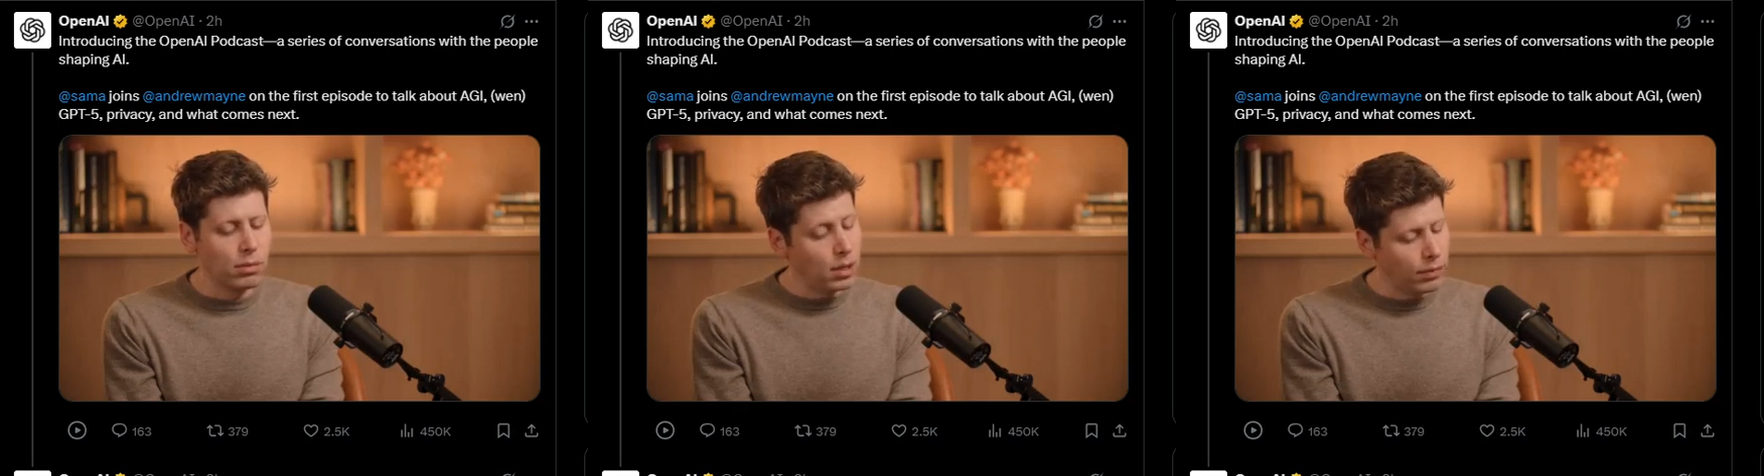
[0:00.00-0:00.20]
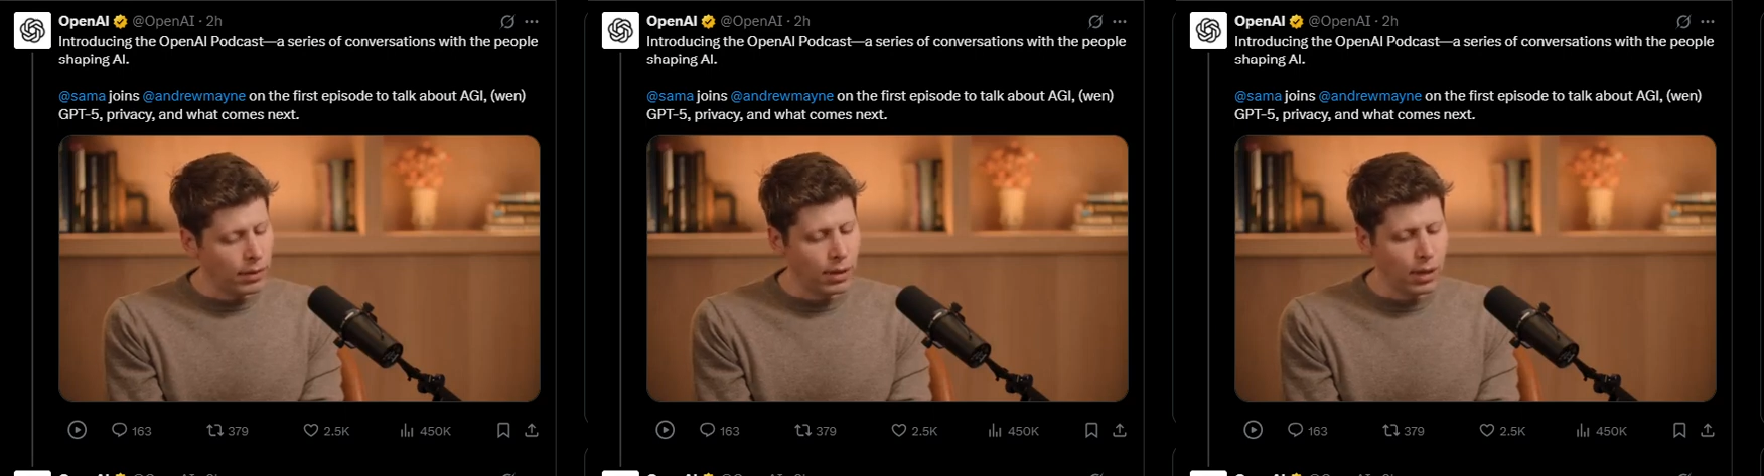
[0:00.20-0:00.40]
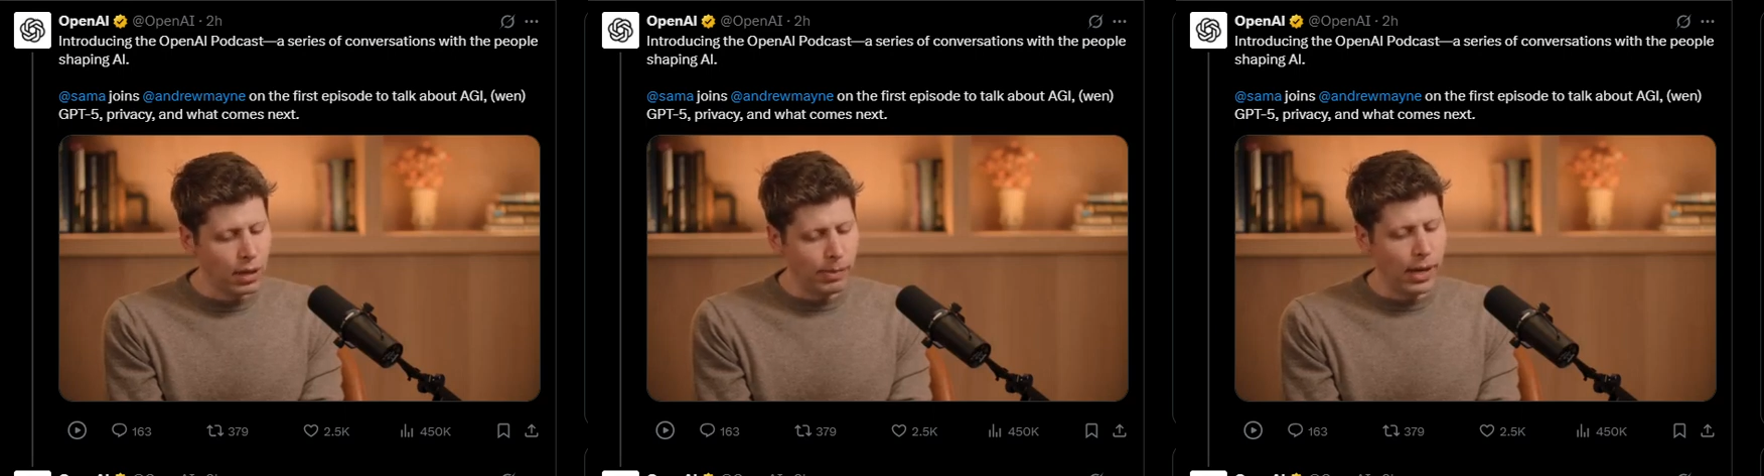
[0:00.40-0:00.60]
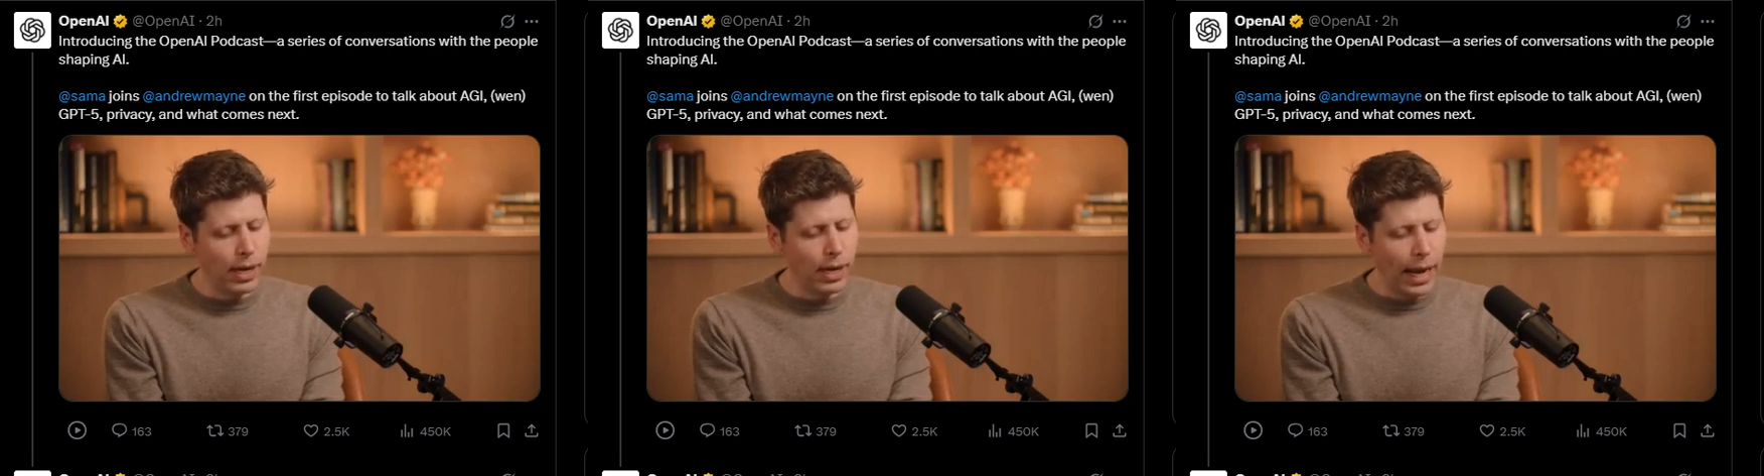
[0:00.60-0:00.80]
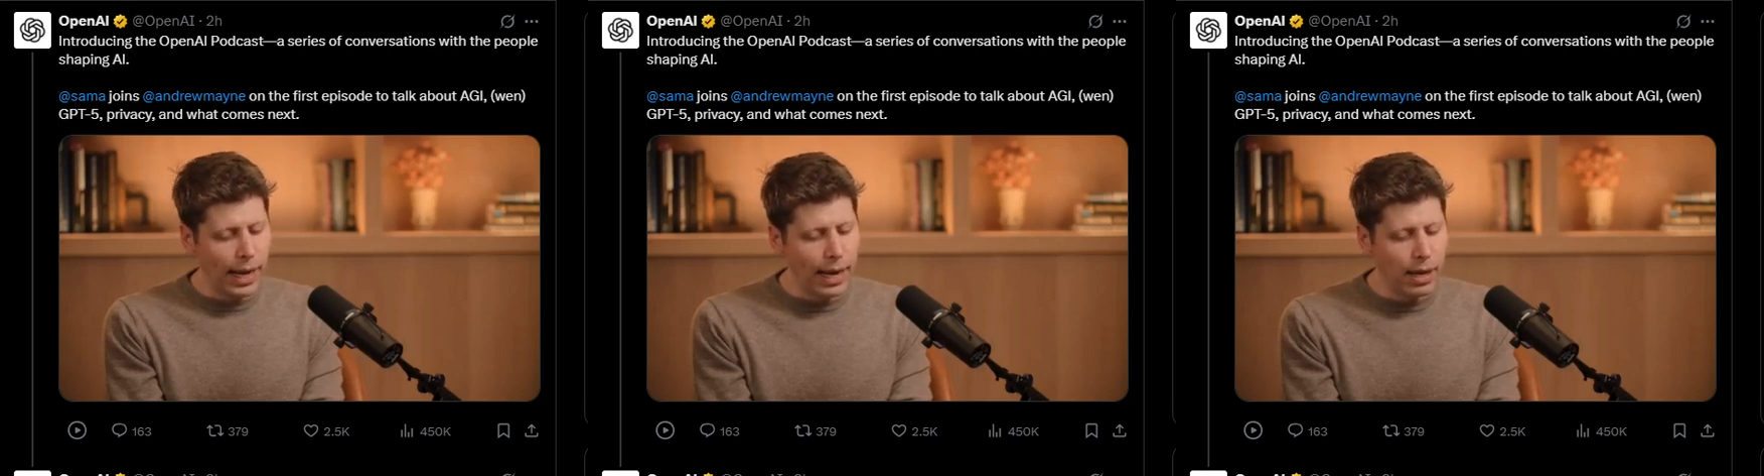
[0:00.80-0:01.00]
different
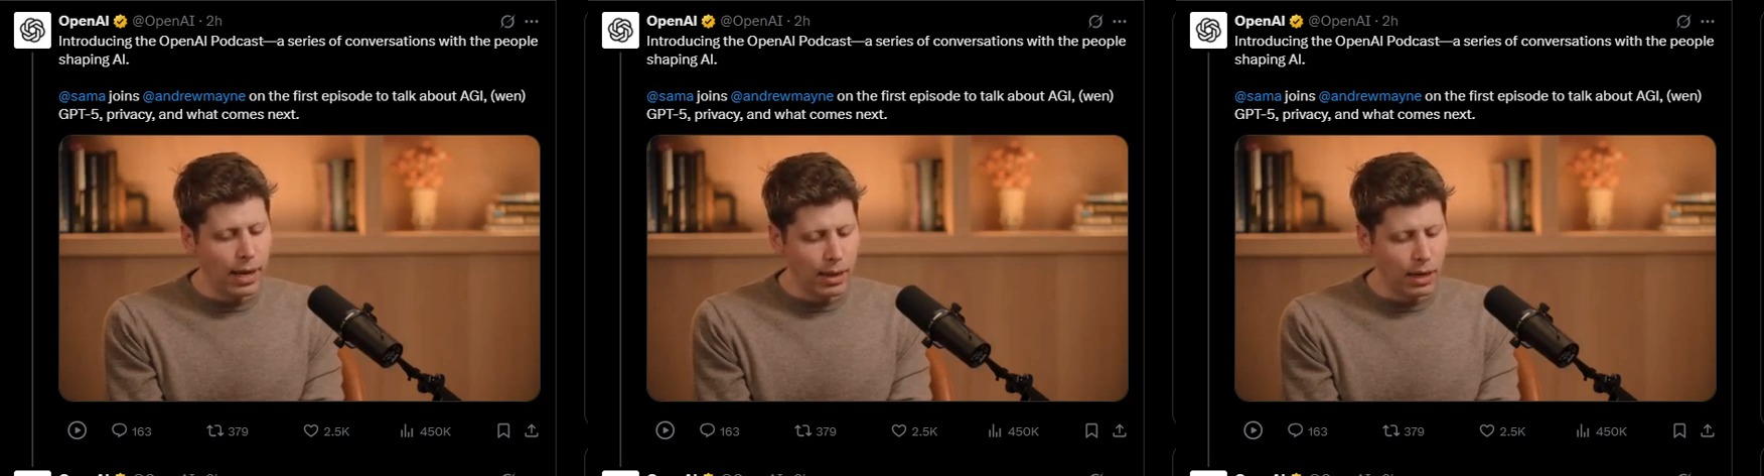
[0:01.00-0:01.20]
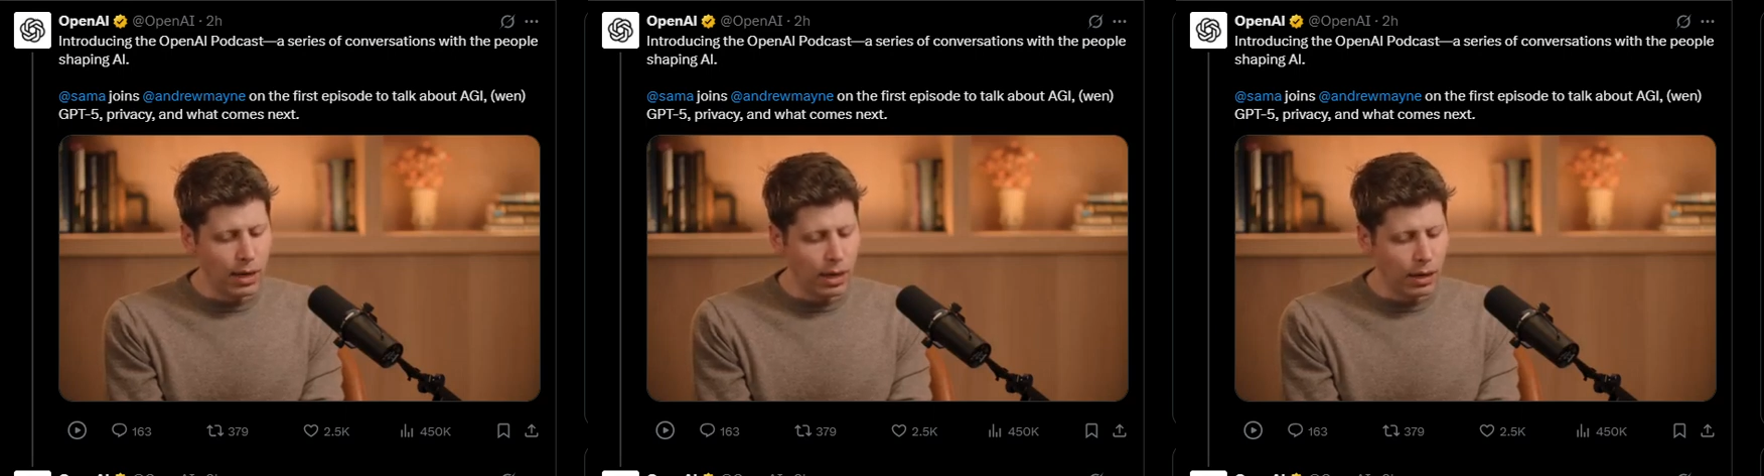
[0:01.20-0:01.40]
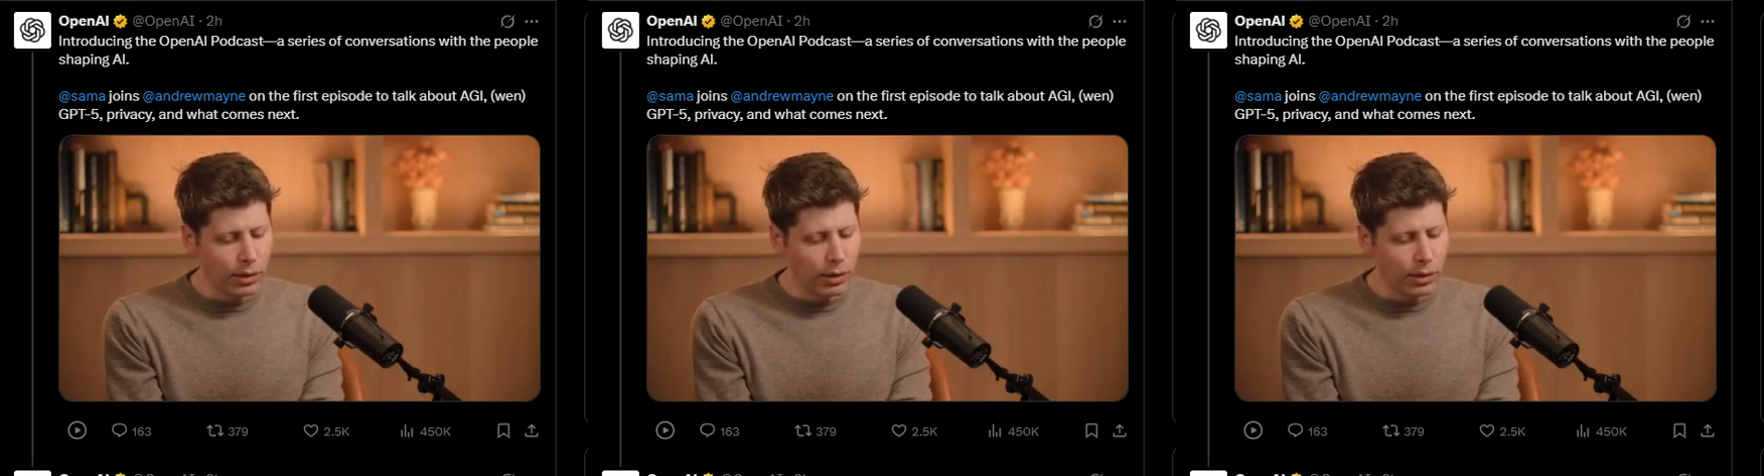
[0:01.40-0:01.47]
about AI than